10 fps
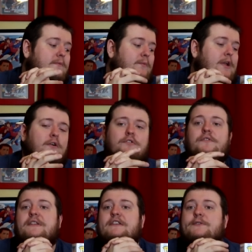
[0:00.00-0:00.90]
we go
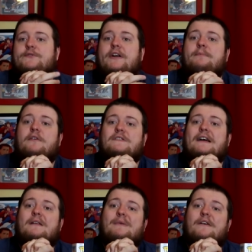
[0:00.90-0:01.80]
do things, we try to post
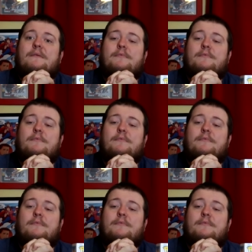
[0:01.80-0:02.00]
out about it.